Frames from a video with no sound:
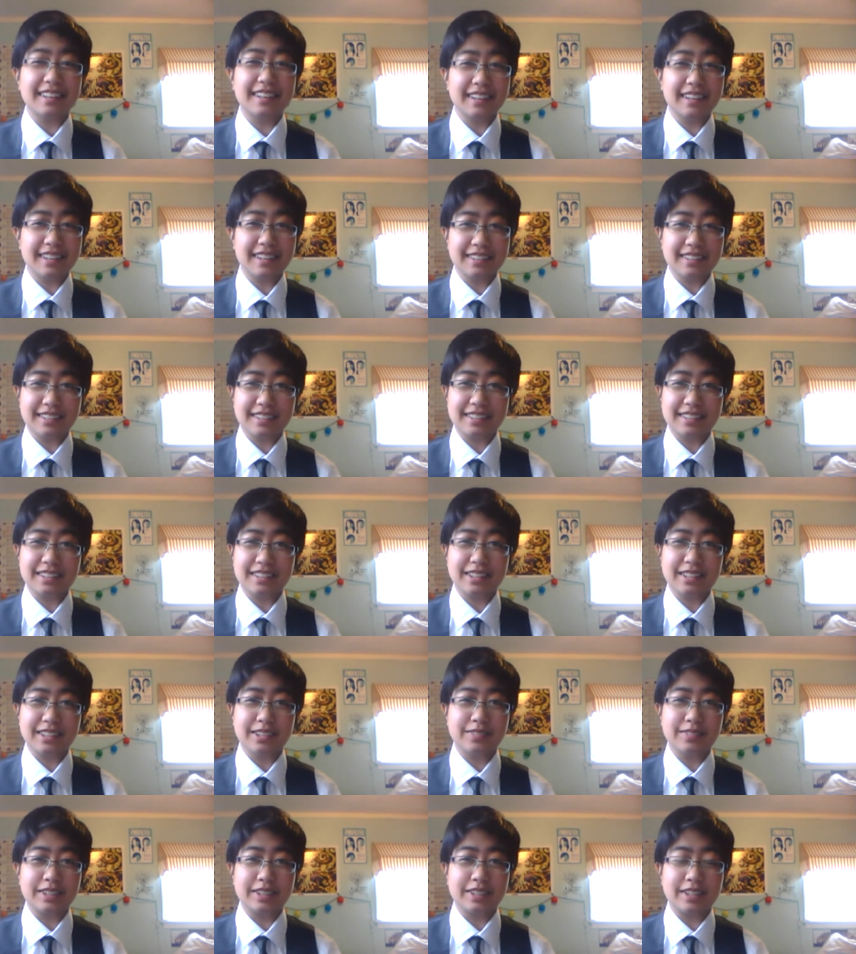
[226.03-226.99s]

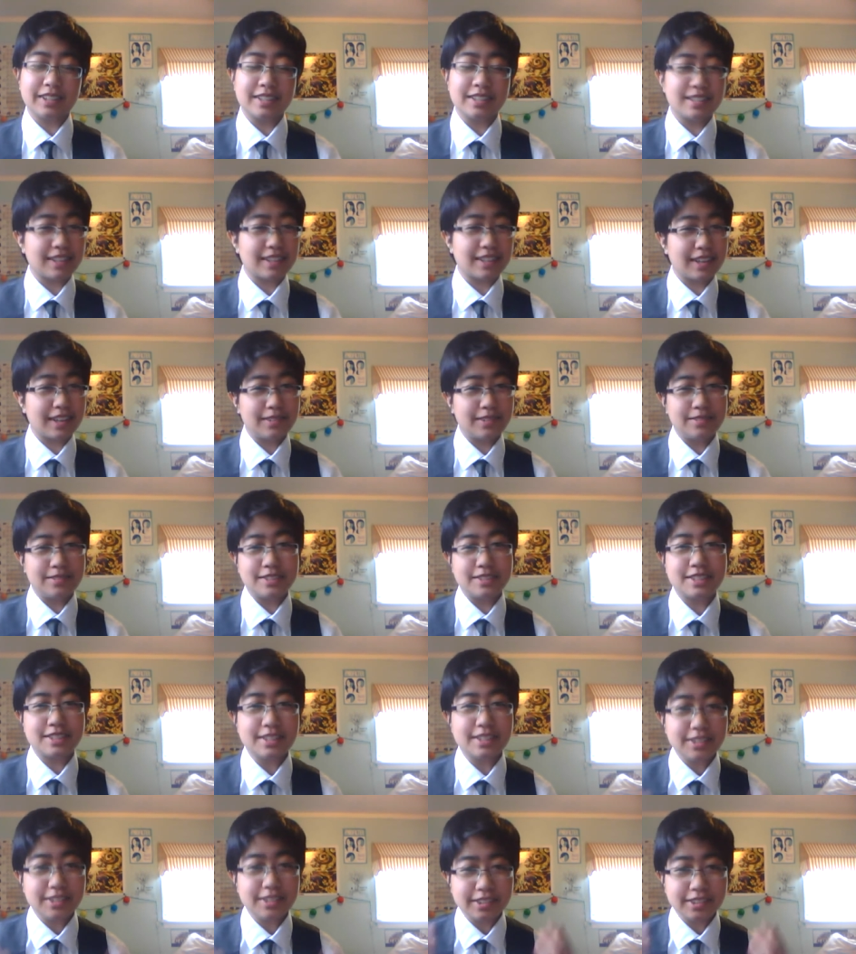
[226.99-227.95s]
idea because I'm
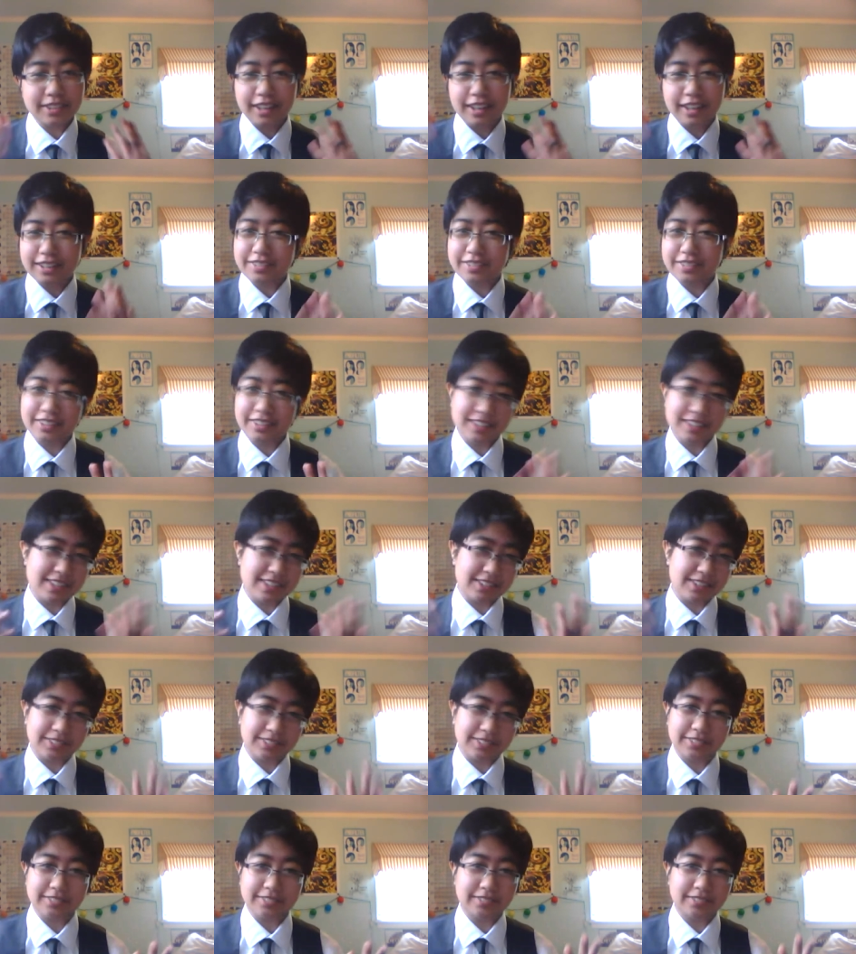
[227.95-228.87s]
still kind of on this